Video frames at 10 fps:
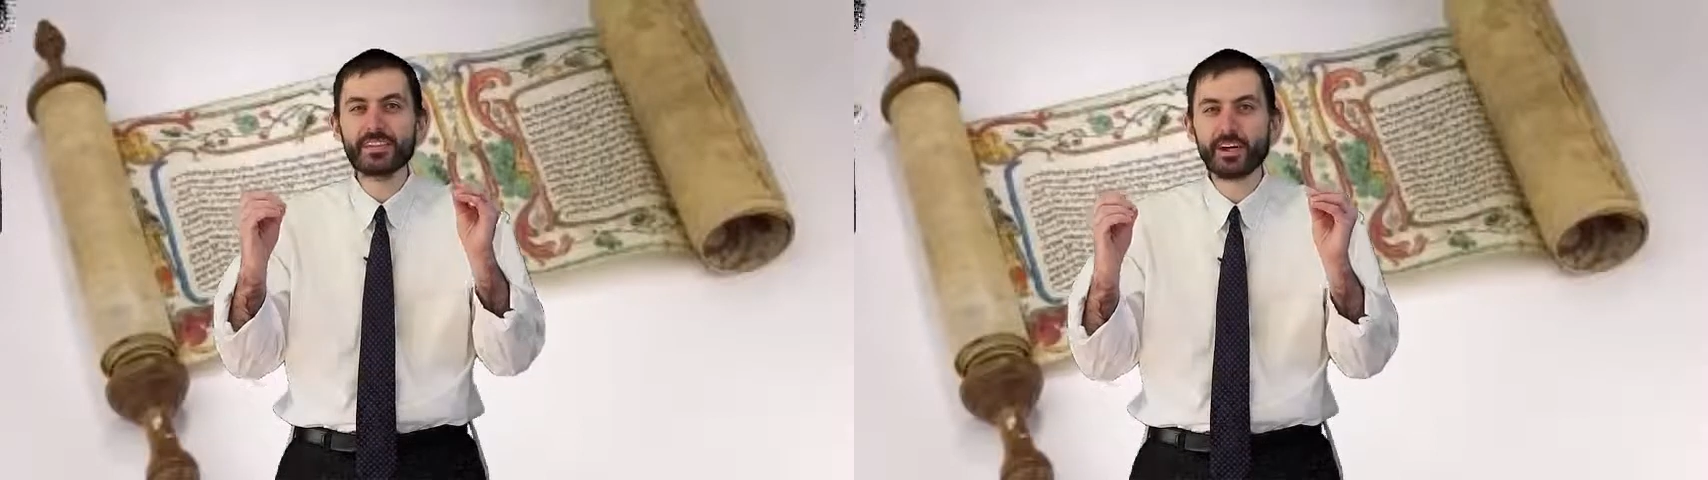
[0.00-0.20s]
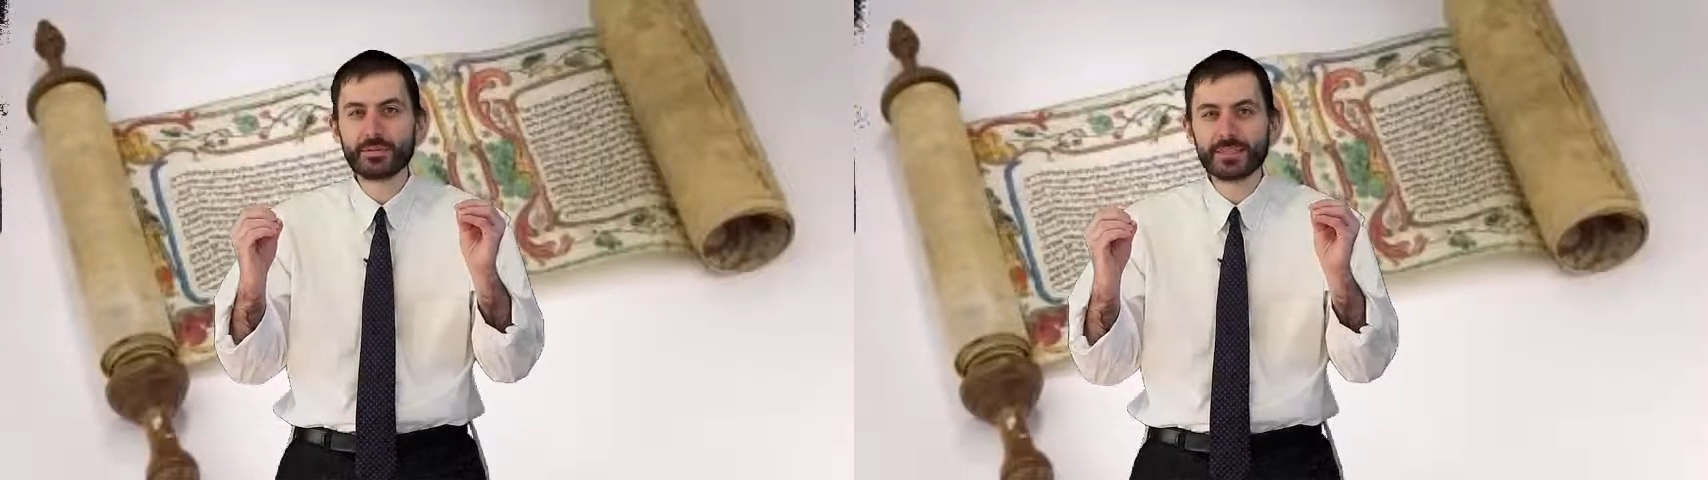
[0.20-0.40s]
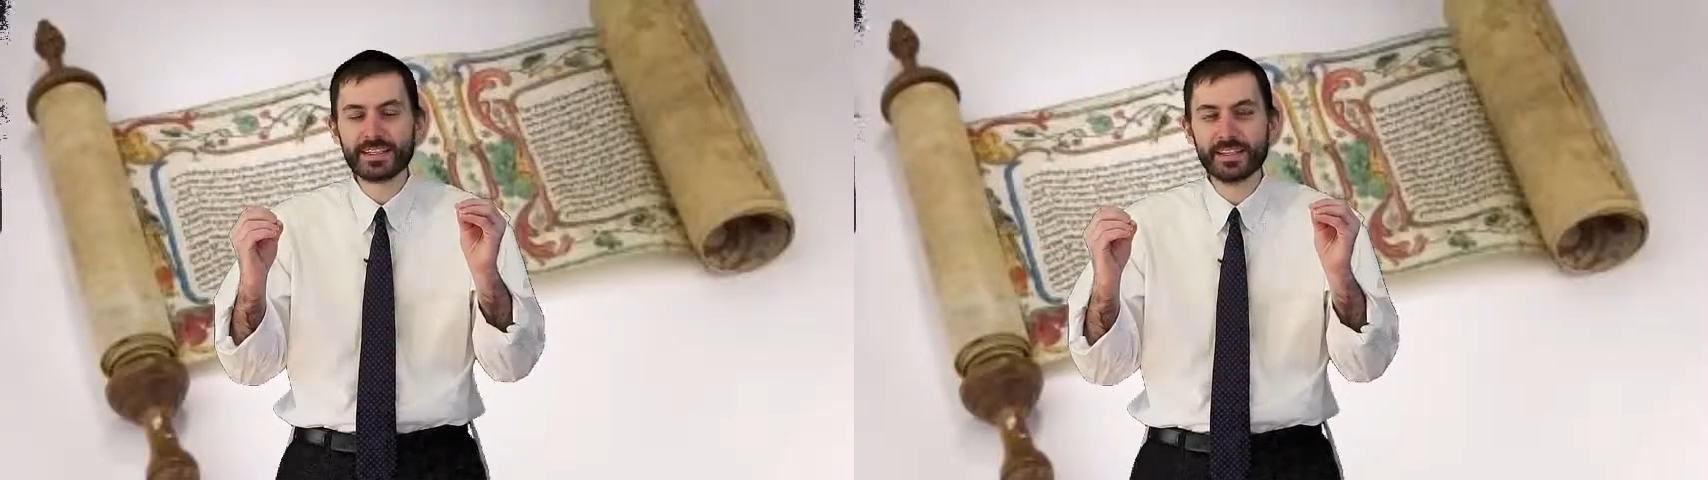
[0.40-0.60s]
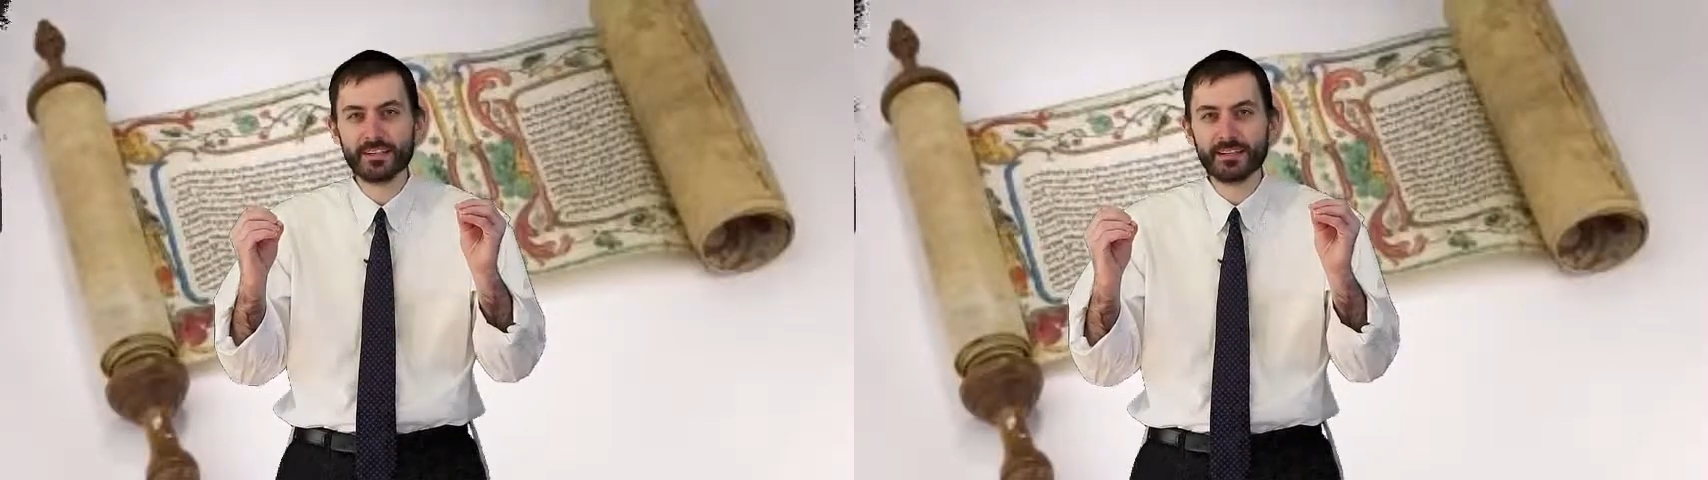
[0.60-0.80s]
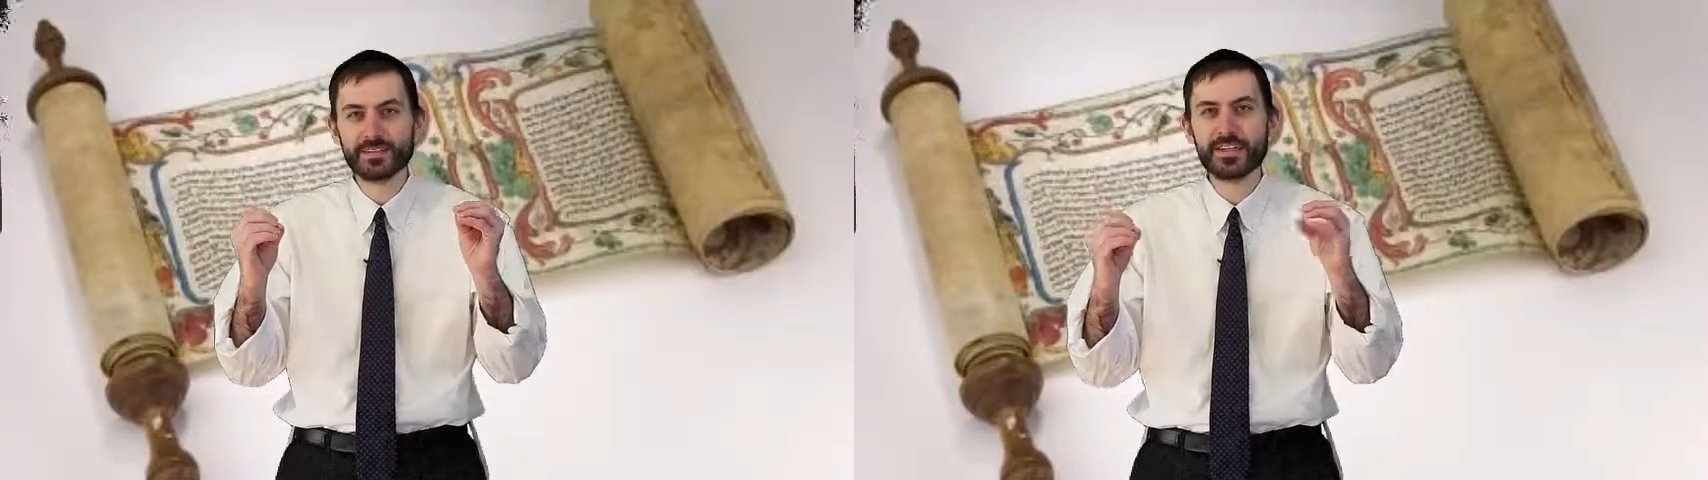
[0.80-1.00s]

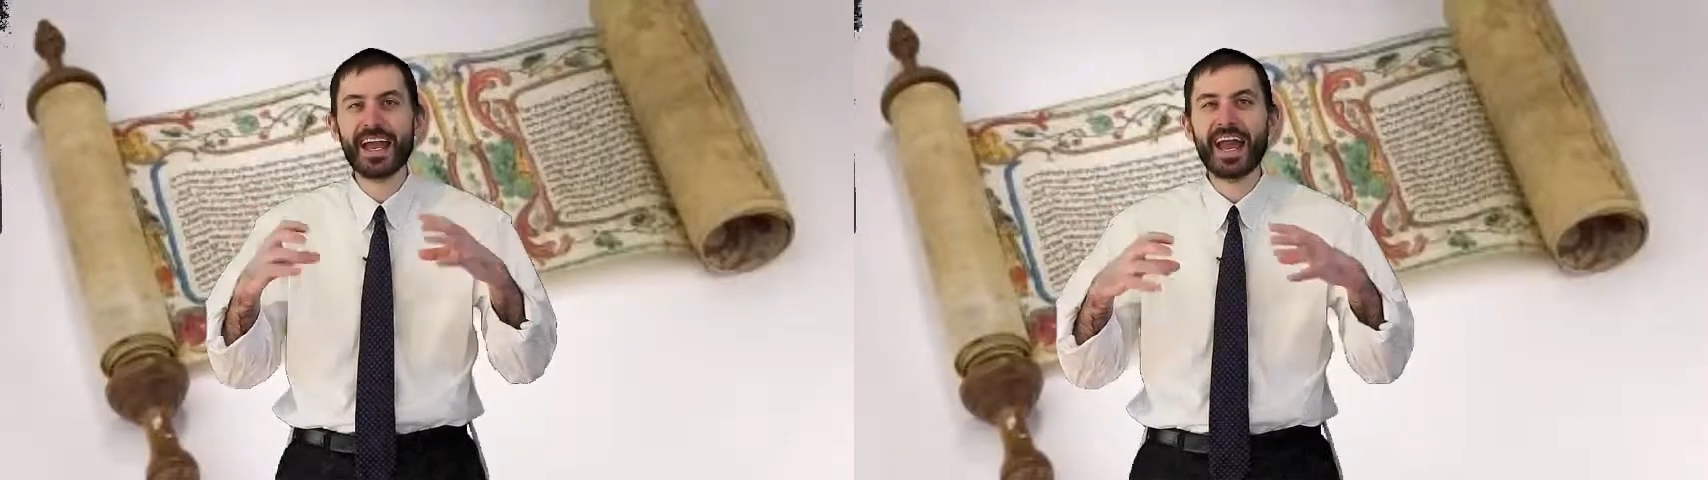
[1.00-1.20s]
ourselves